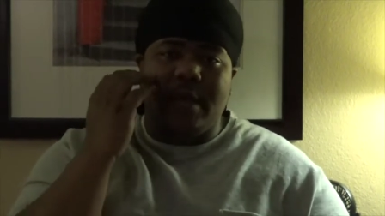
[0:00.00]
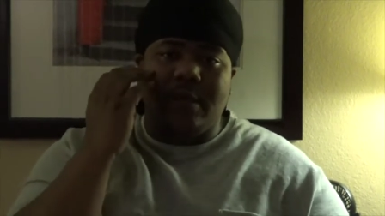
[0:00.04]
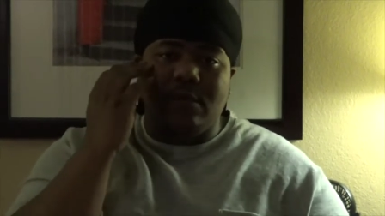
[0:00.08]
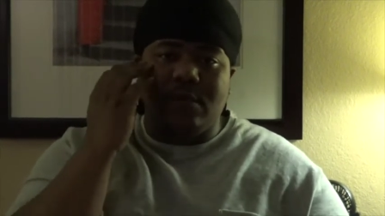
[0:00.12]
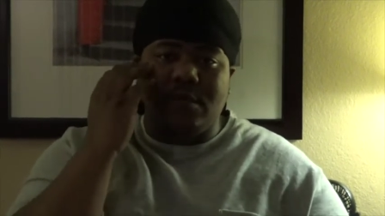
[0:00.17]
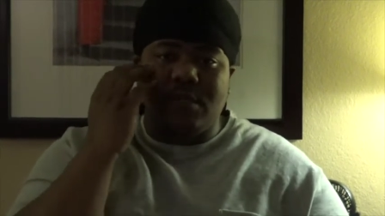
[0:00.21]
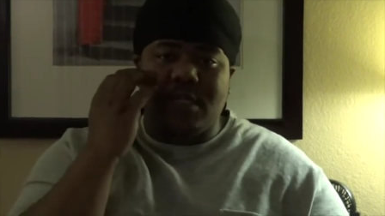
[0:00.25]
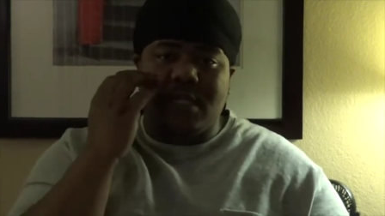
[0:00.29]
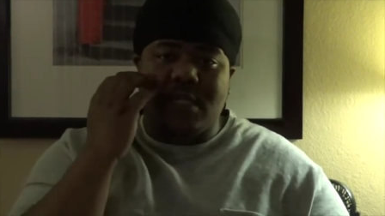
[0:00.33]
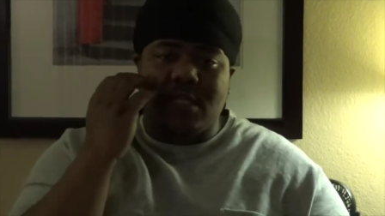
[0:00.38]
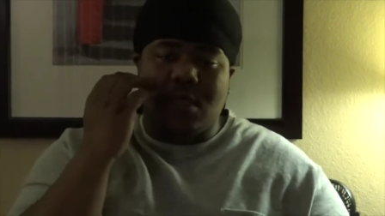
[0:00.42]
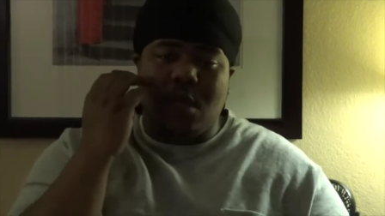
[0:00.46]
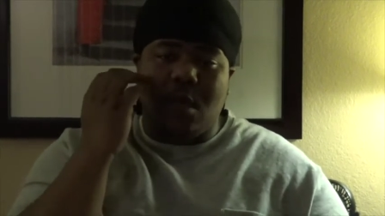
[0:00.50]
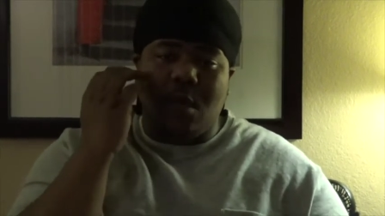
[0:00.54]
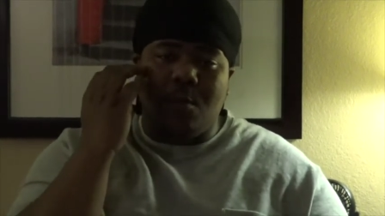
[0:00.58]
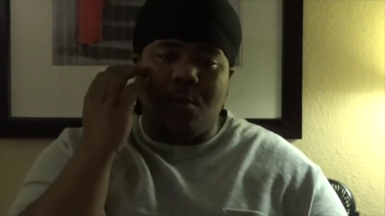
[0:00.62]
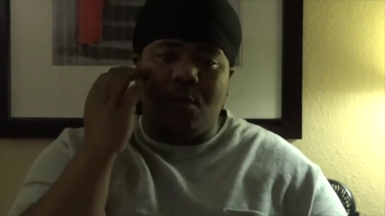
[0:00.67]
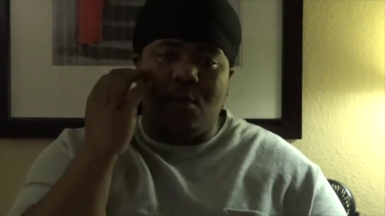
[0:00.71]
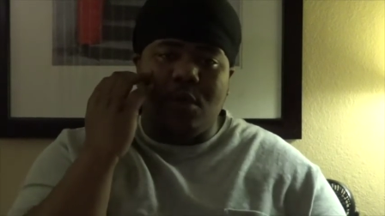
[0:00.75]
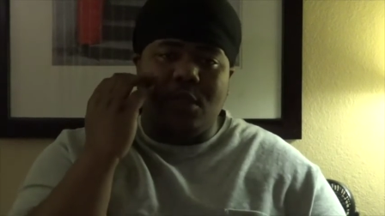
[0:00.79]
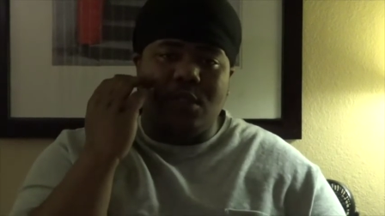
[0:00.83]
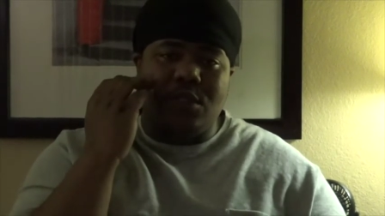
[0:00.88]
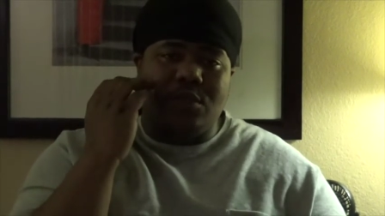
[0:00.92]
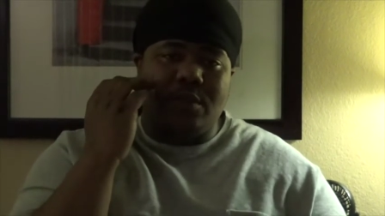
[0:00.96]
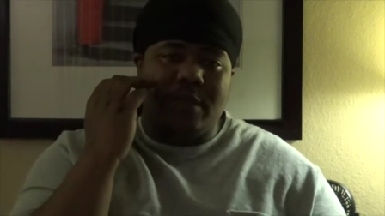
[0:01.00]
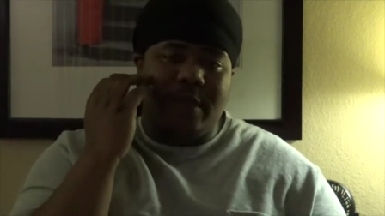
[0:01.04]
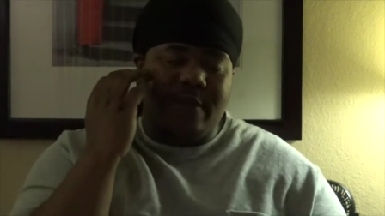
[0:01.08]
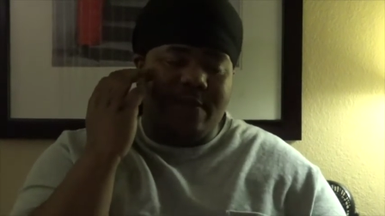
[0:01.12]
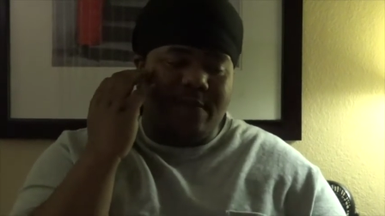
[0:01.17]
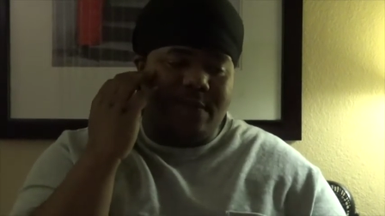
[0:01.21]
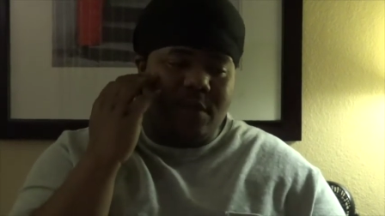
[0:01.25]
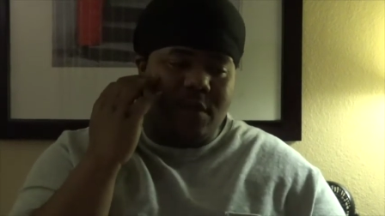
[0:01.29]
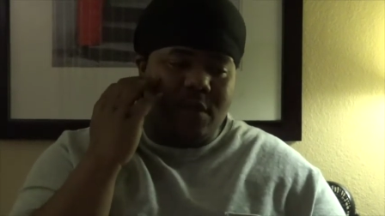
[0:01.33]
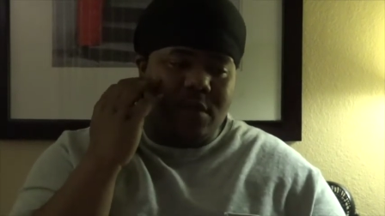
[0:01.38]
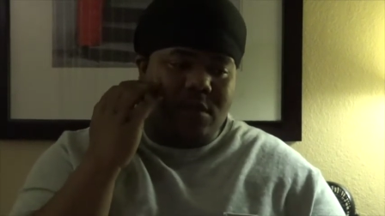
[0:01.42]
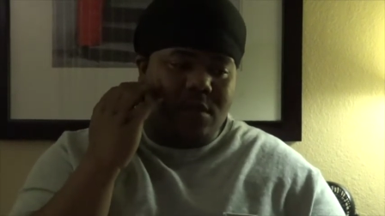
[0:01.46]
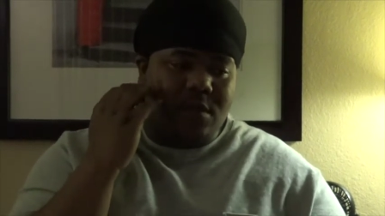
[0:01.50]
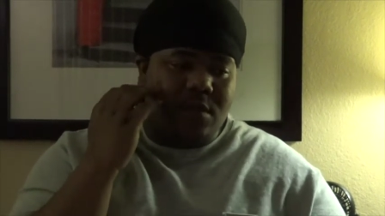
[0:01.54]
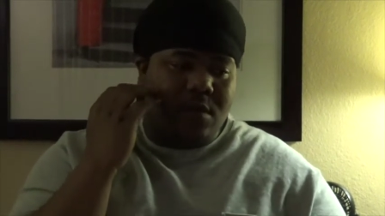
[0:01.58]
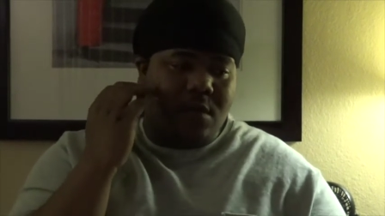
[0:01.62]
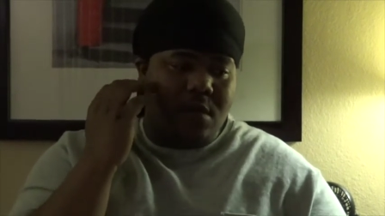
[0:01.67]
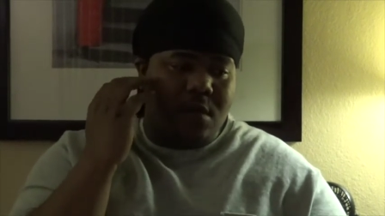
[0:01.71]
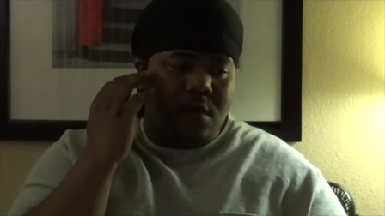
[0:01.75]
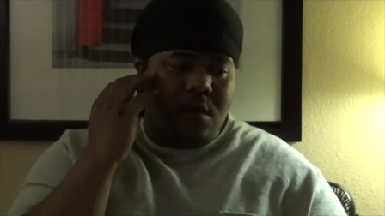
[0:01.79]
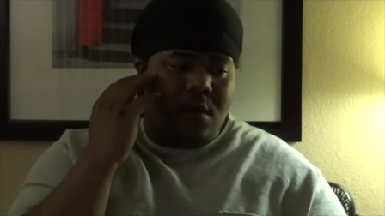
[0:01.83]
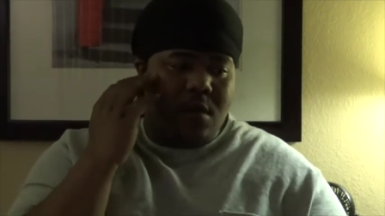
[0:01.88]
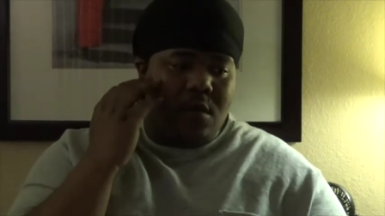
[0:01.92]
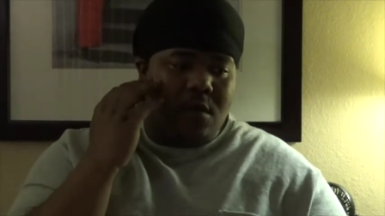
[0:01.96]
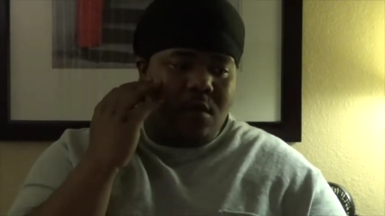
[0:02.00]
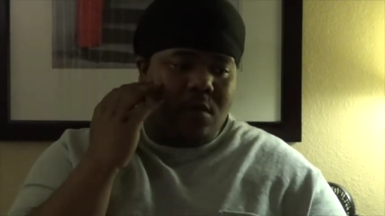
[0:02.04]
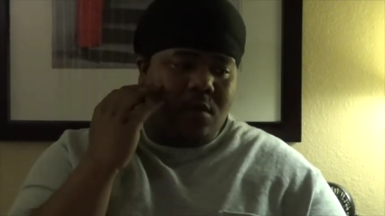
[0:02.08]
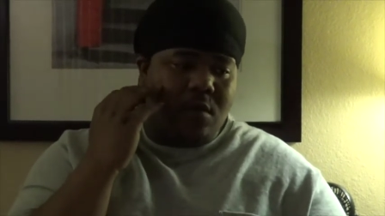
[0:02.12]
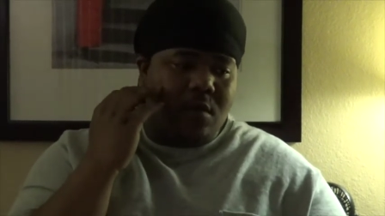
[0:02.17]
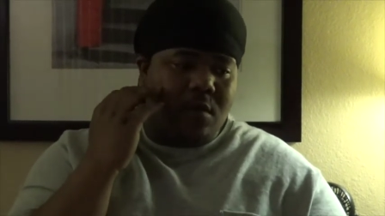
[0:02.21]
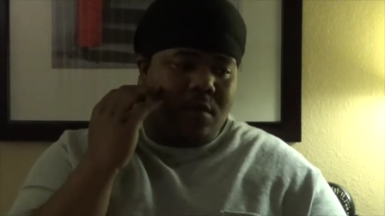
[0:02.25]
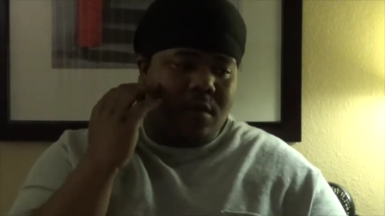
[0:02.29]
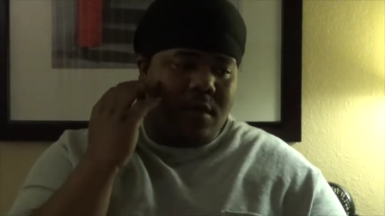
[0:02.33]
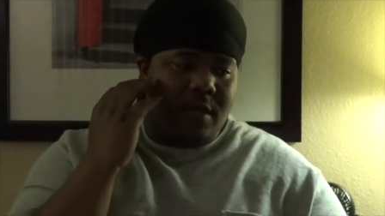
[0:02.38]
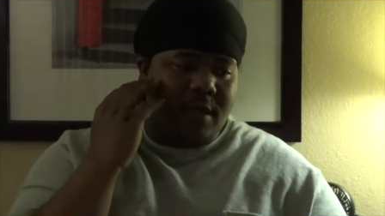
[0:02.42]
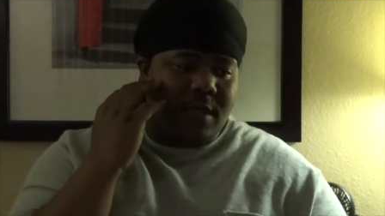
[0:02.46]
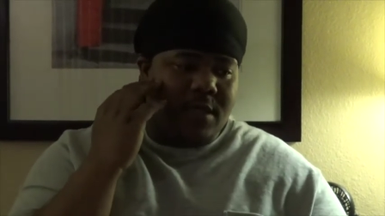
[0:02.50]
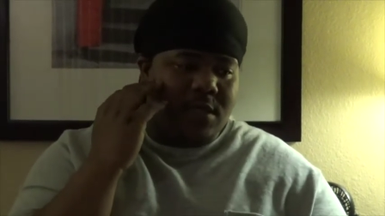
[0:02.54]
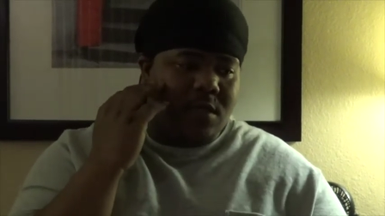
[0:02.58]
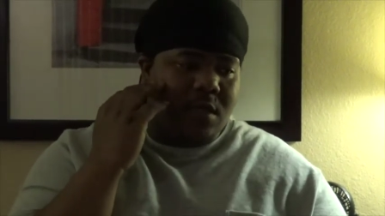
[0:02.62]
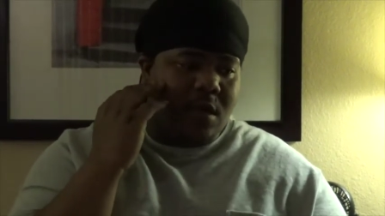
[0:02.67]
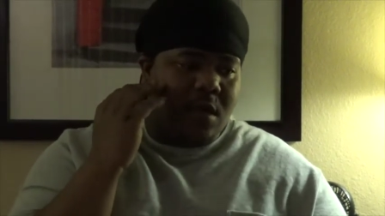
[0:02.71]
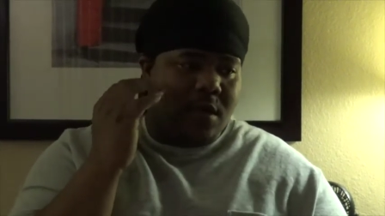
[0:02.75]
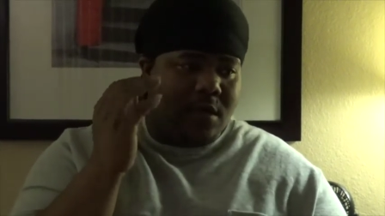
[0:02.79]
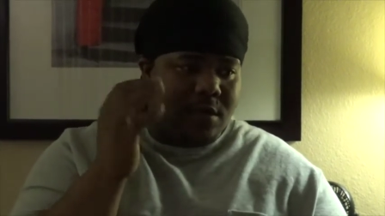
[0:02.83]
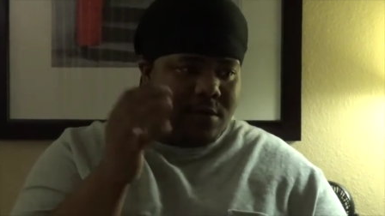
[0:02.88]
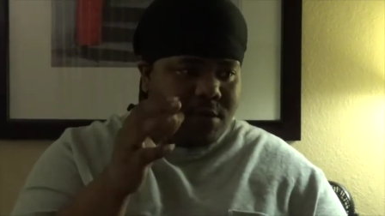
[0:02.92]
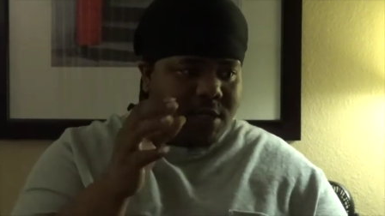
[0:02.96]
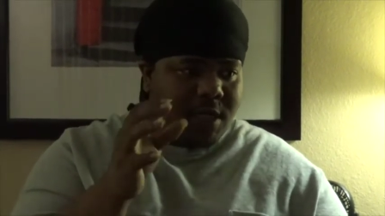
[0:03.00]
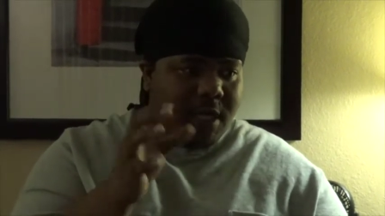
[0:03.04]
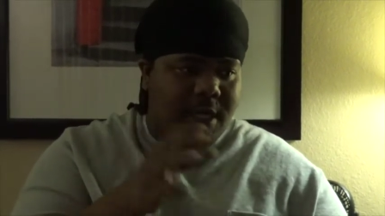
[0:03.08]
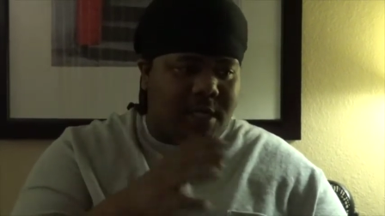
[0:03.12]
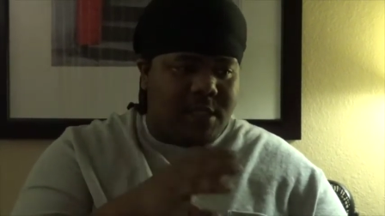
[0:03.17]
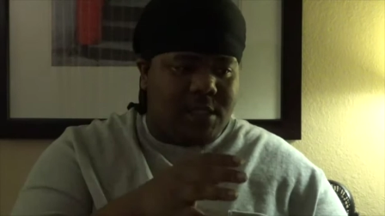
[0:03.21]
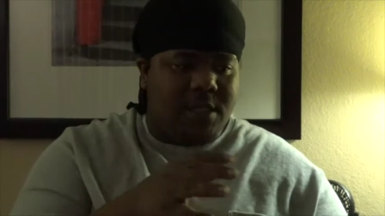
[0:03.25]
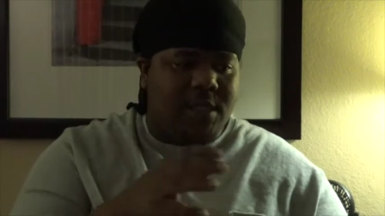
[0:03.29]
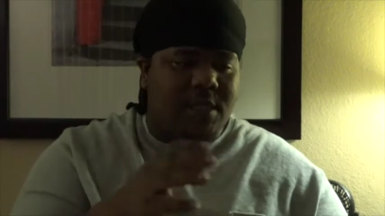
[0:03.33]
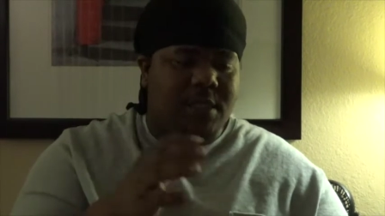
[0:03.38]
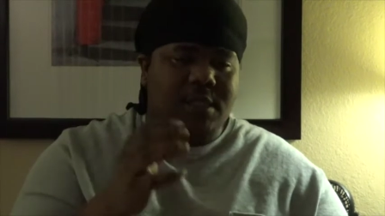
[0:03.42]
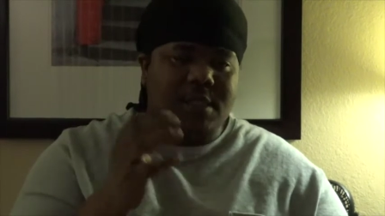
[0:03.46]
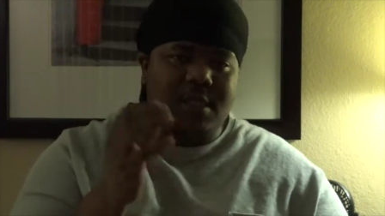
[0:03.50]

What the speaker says: It was just all poetry at first, then it started changing and